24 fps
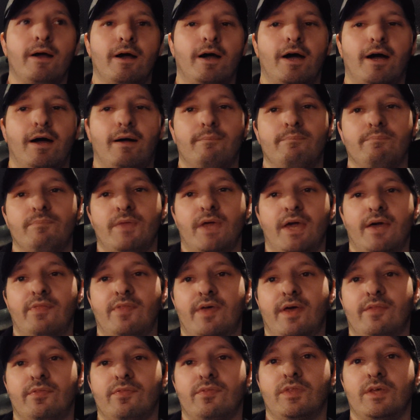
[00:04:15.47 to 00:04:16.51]
And
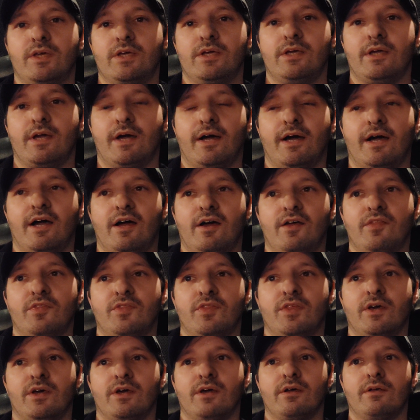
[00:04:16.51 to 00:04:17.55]
then
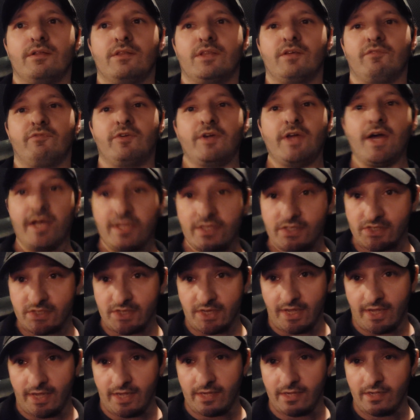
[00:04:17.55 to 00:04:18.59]
the
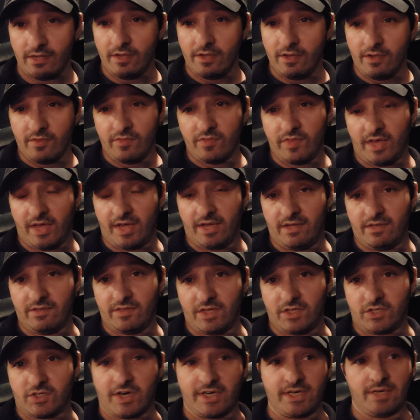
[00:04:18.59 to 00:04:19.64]
fiance,
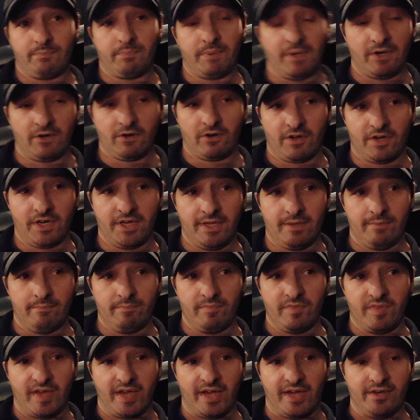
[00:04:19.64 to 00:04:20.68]
they tried to pin it on
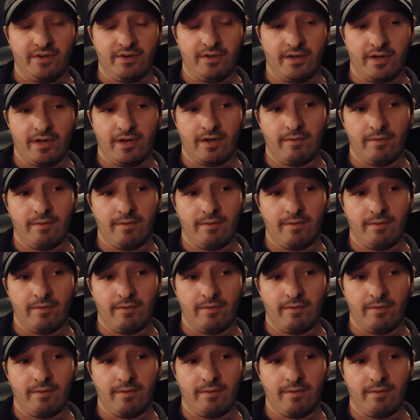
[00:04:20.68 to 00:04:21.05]
him that